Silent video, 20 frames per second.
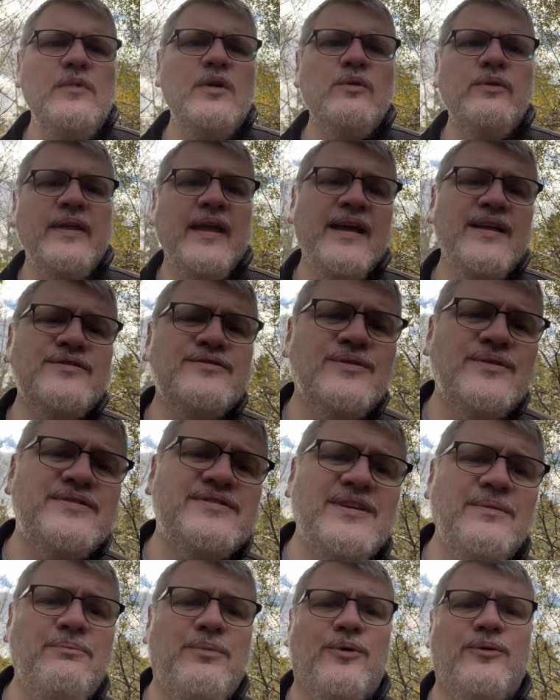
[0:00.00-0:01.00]
The answer is
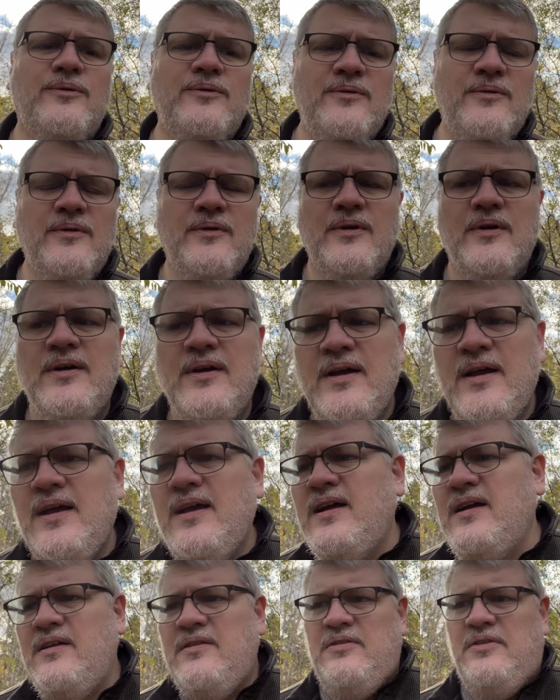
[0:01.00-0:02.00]
simple.
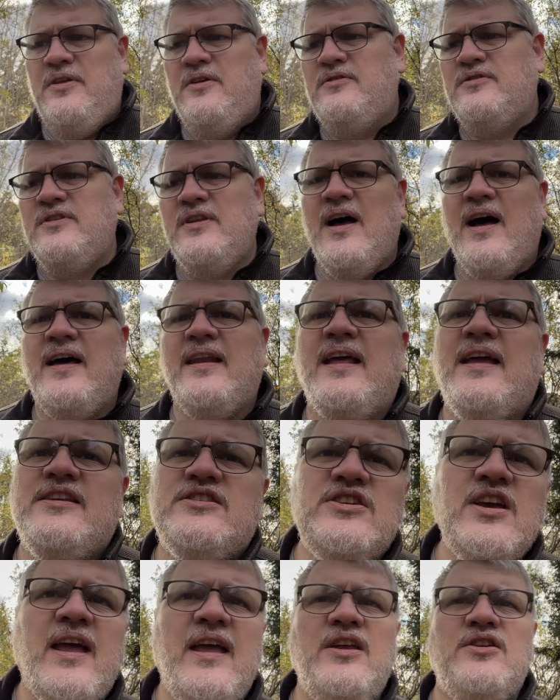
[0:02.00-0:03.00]
There's not a
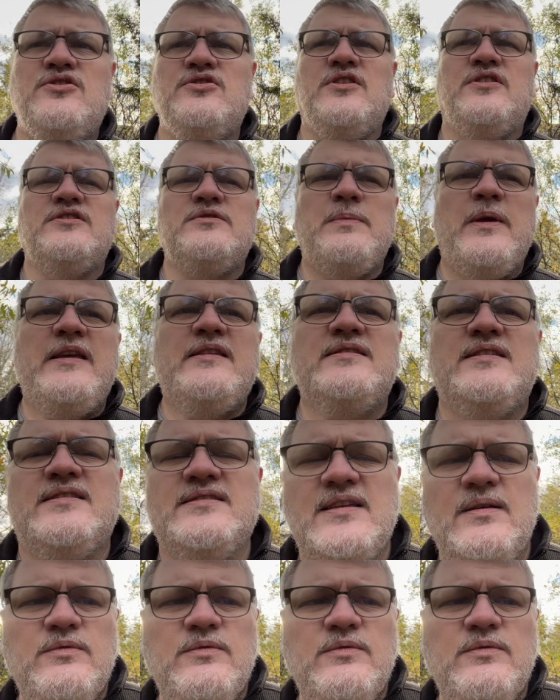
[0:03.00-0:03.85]
change in species.